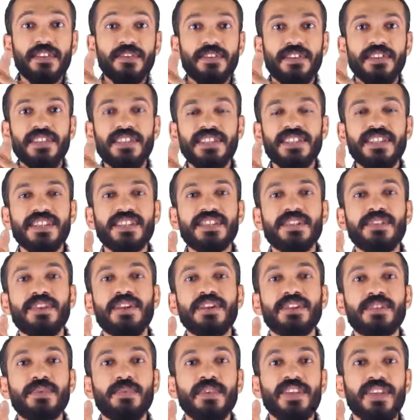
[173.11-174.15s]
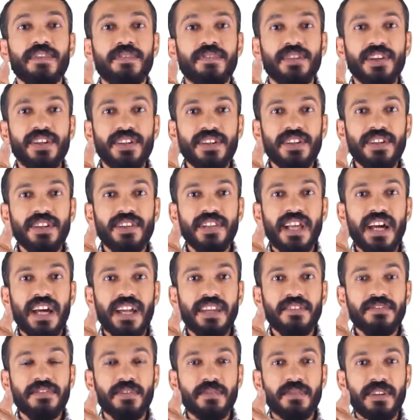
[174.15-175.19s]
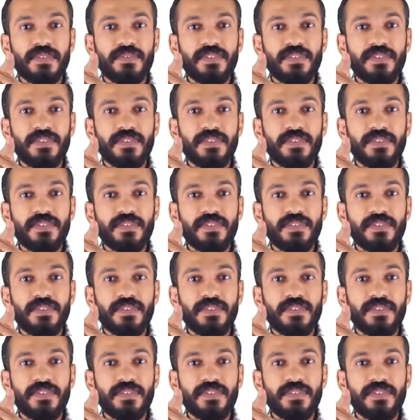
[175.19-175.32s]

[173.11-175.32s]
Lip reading: First, start with a vertical line from the